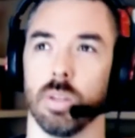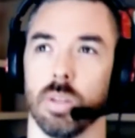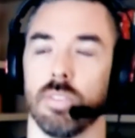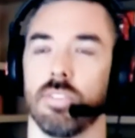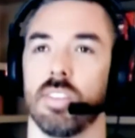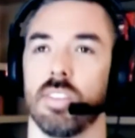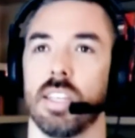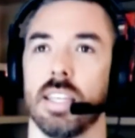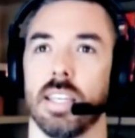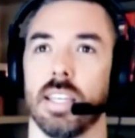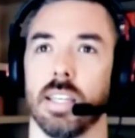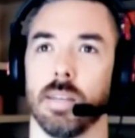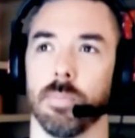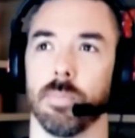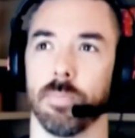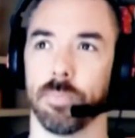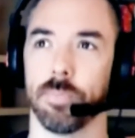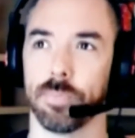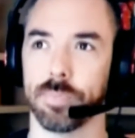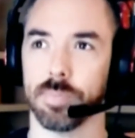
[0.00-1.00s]
and
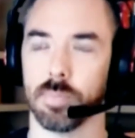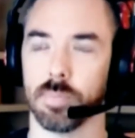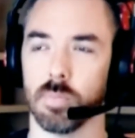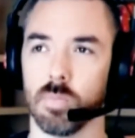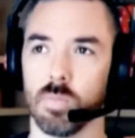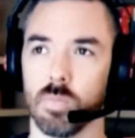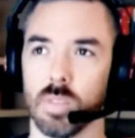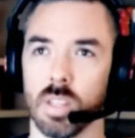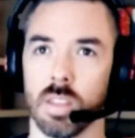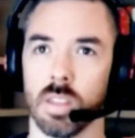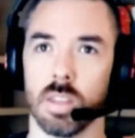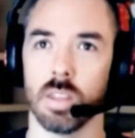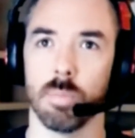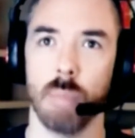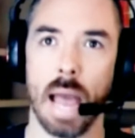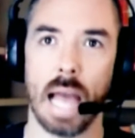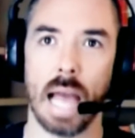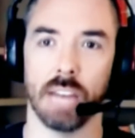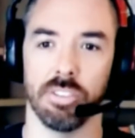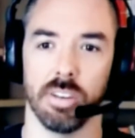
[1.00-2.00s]
seeing the
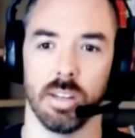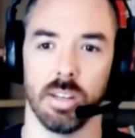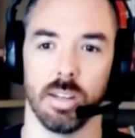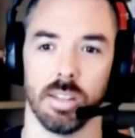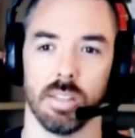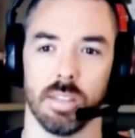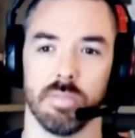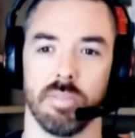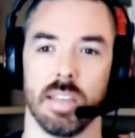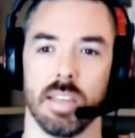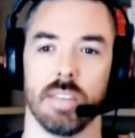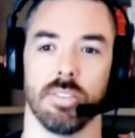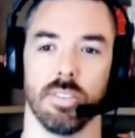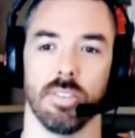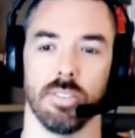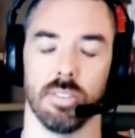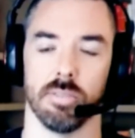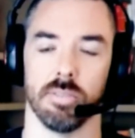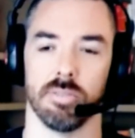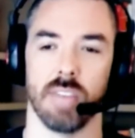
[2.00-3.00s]
passion on the
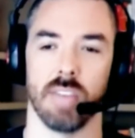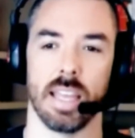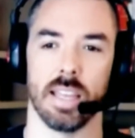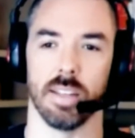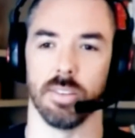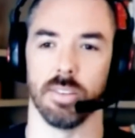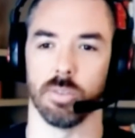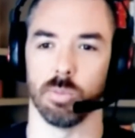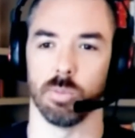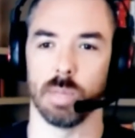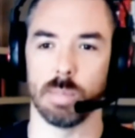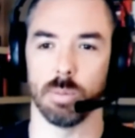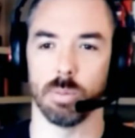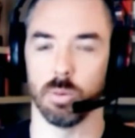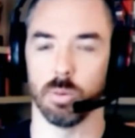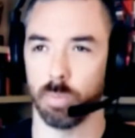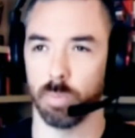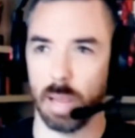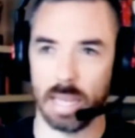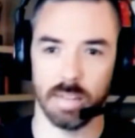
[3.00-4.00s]
faces of fans, or people
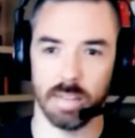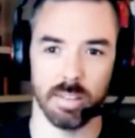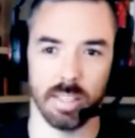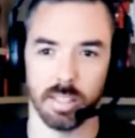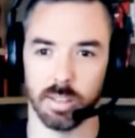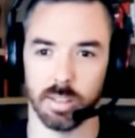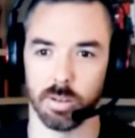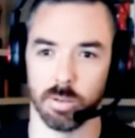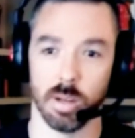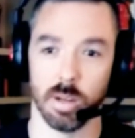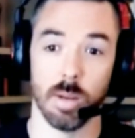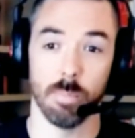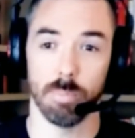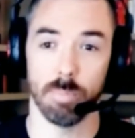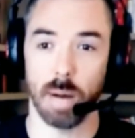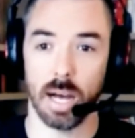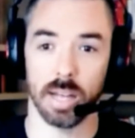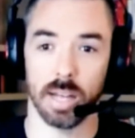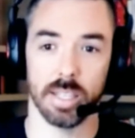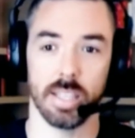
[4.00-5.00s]
were painting their
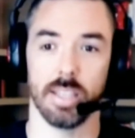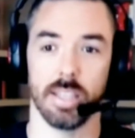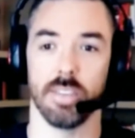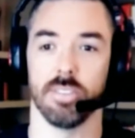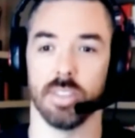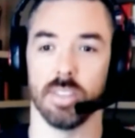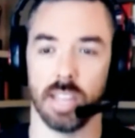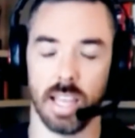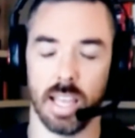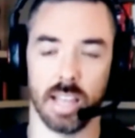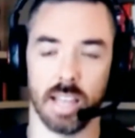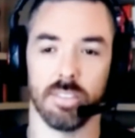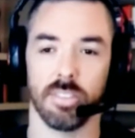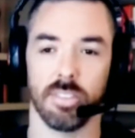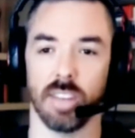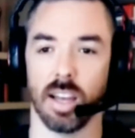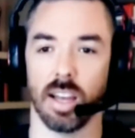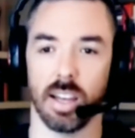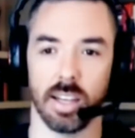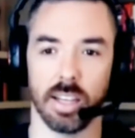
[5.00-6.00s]
bodies and they had
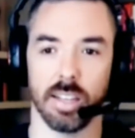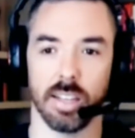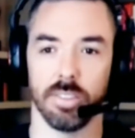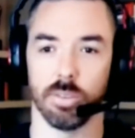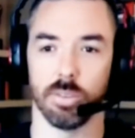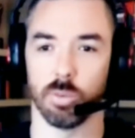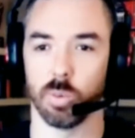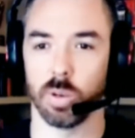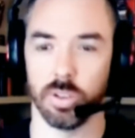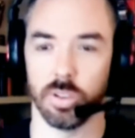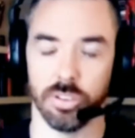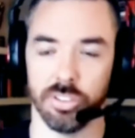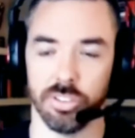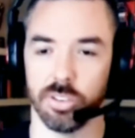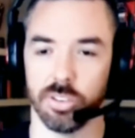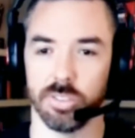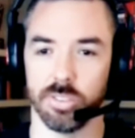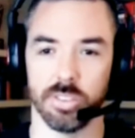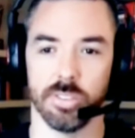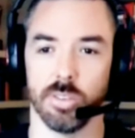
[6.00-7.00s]
signs, or were wearing
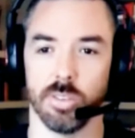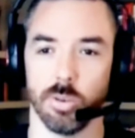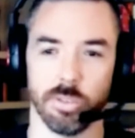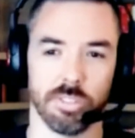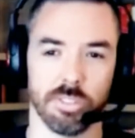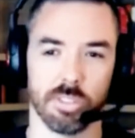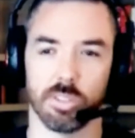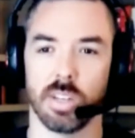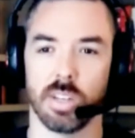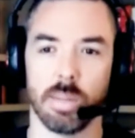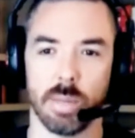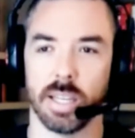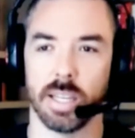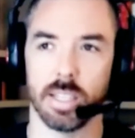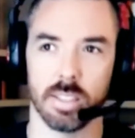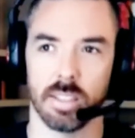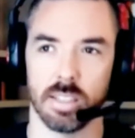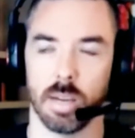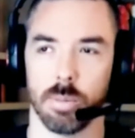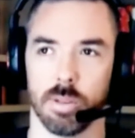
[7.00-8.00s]
jerseys and they're screaming
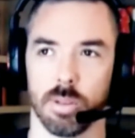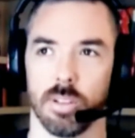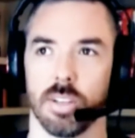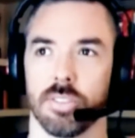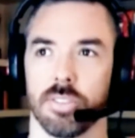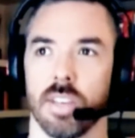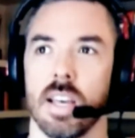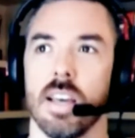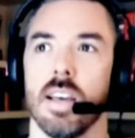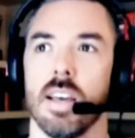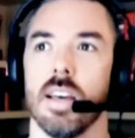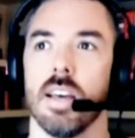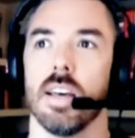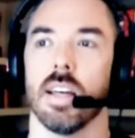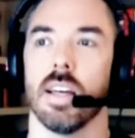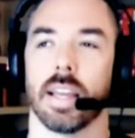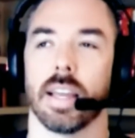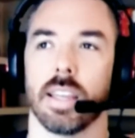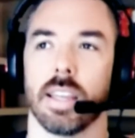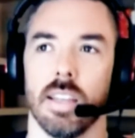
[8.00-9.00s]
at the top of their lungs.
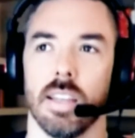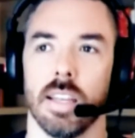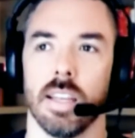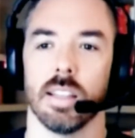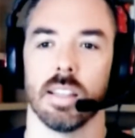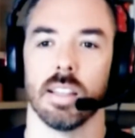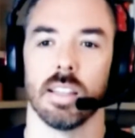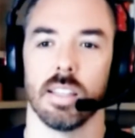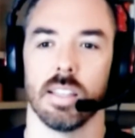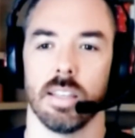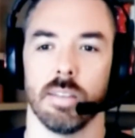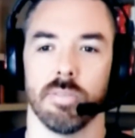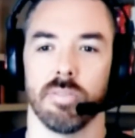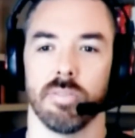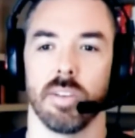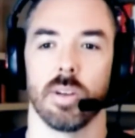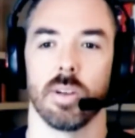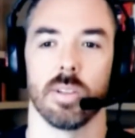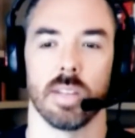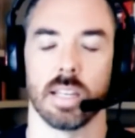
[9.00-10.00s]
Like, it
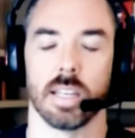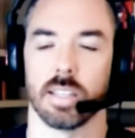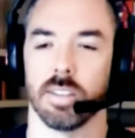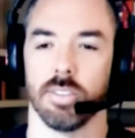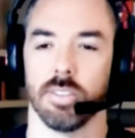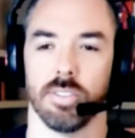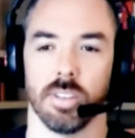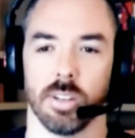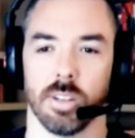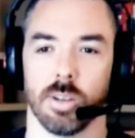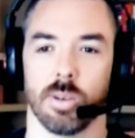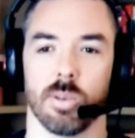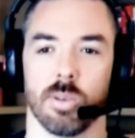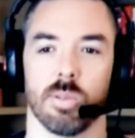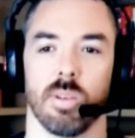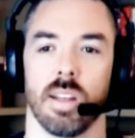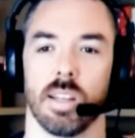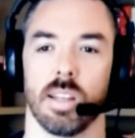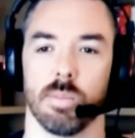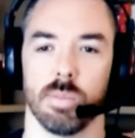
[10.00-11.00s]
felt like this
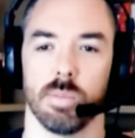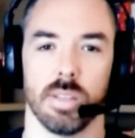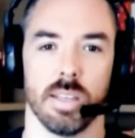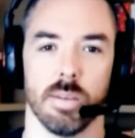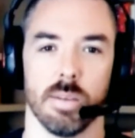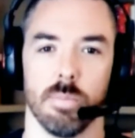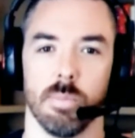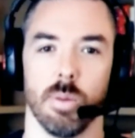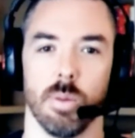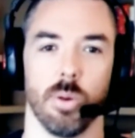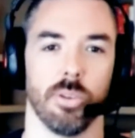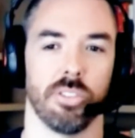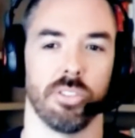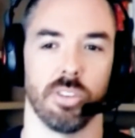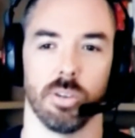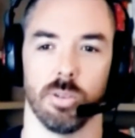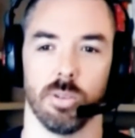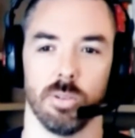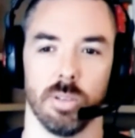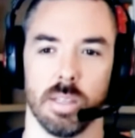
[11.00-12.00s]
incredibly
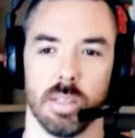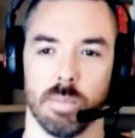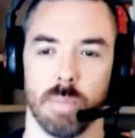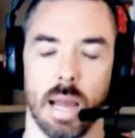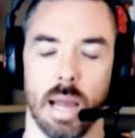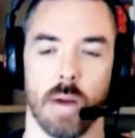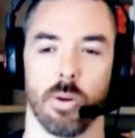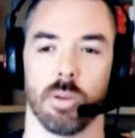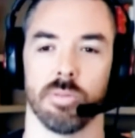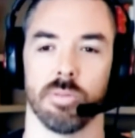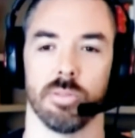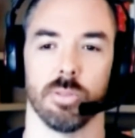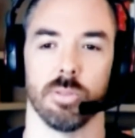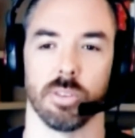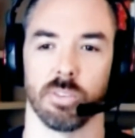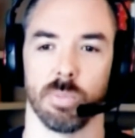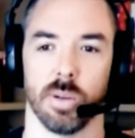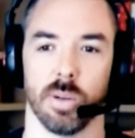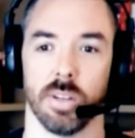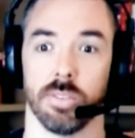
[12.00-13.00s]
emotionally powerful
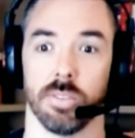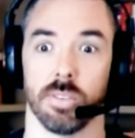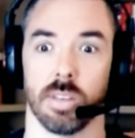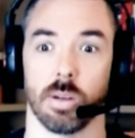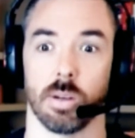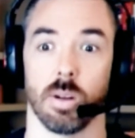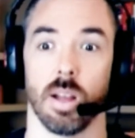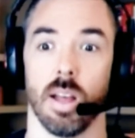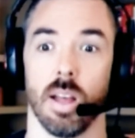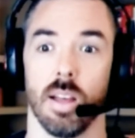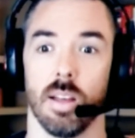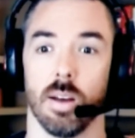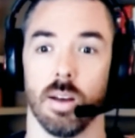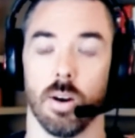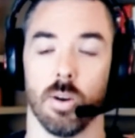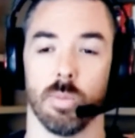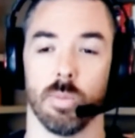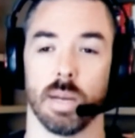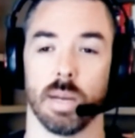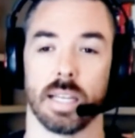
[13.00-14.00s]
experience. It's like,
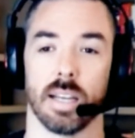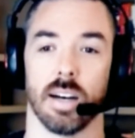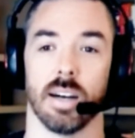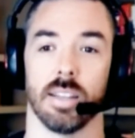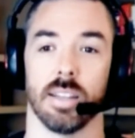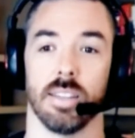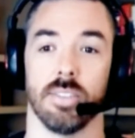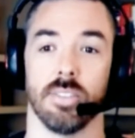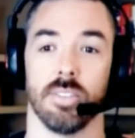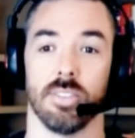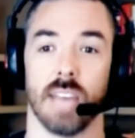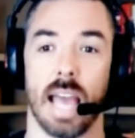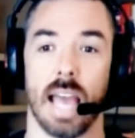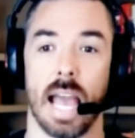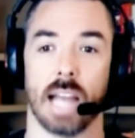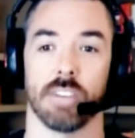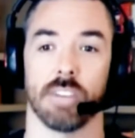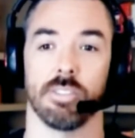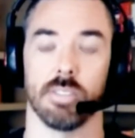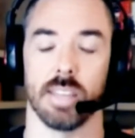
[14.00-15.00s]
oh my God, this is
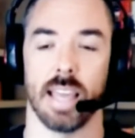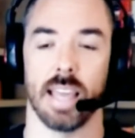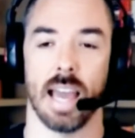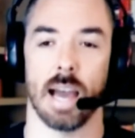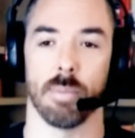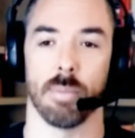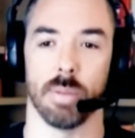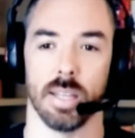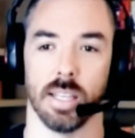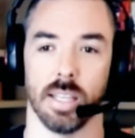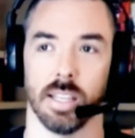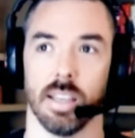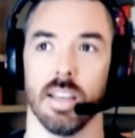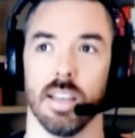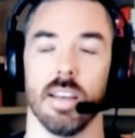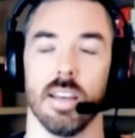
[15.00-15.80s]
actually happening.